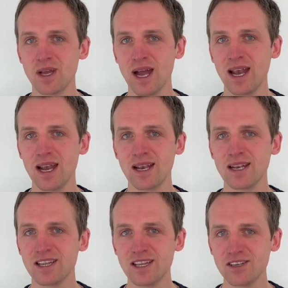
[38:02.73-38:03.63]

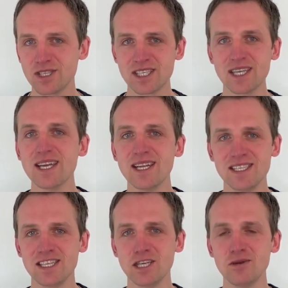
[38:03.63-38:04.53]
and those seeds
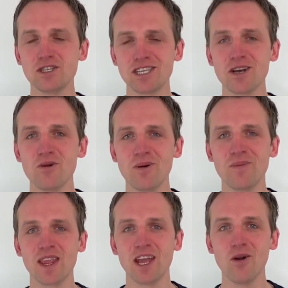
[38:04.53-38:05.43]
that you sow
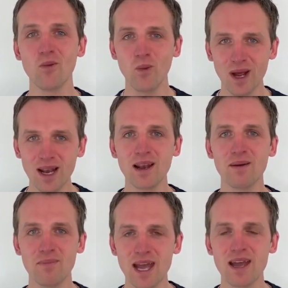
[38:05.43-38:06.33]
will
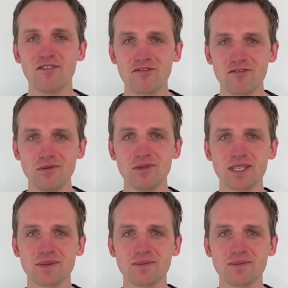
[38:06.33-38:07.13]
bear fruit.